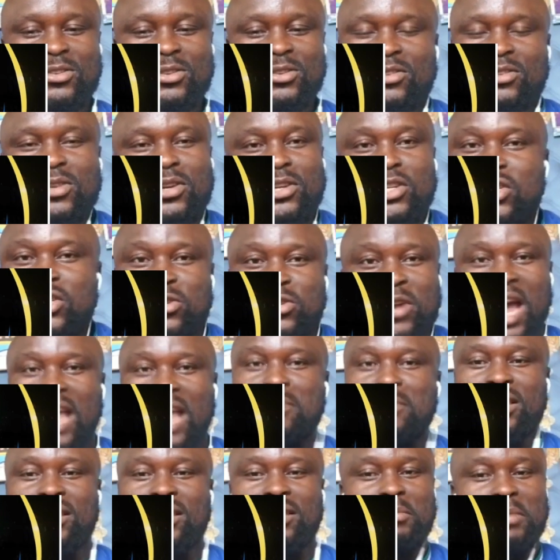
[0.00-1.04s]
don't try
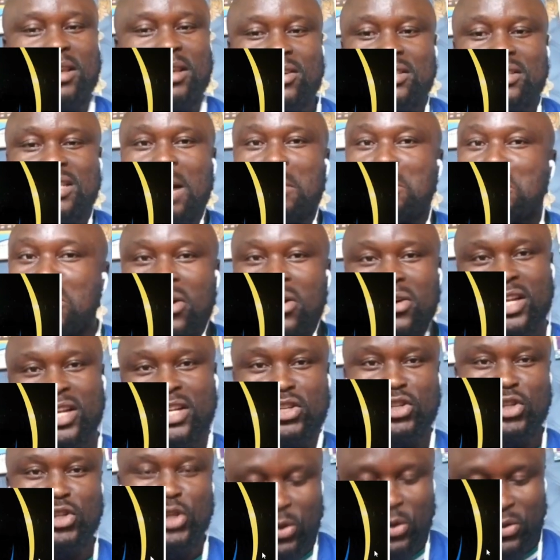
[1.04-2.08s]
me because I'm more
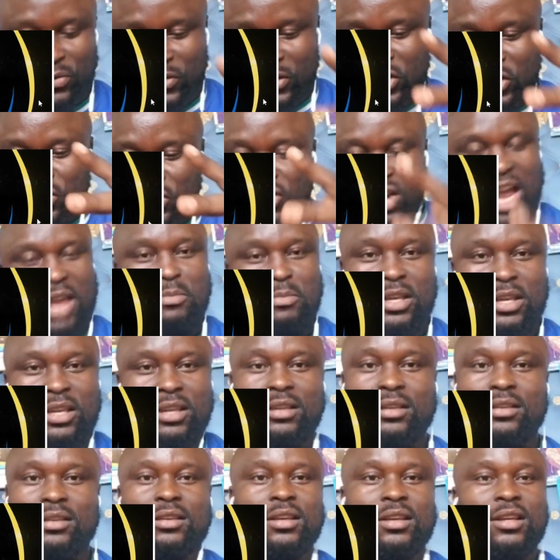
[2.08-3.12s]
than you. If you try
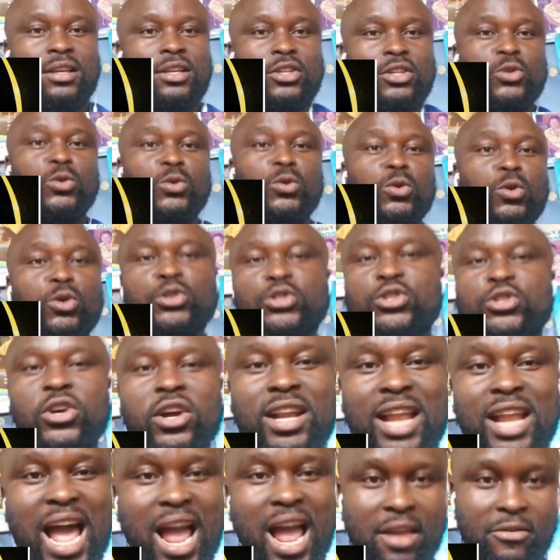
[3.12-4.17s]
me, you lose your
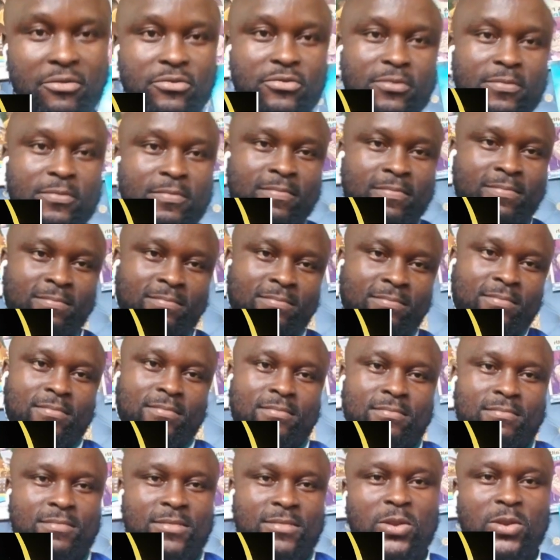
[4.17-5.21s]
life.
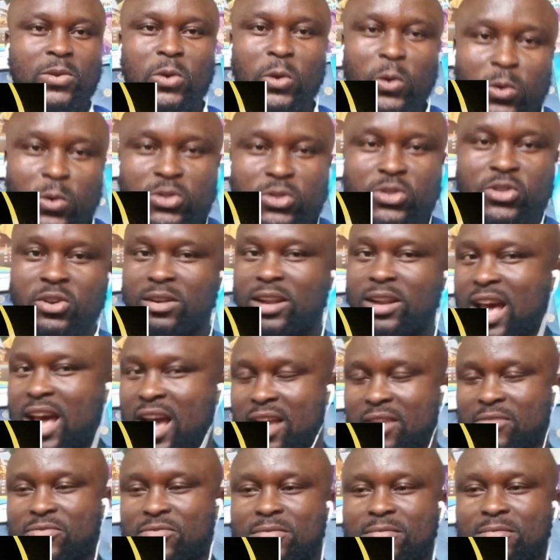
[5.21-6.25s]
You lose your
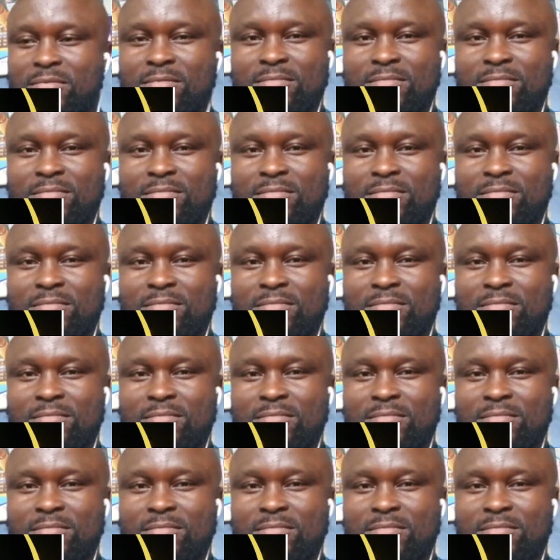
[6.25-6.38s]
life.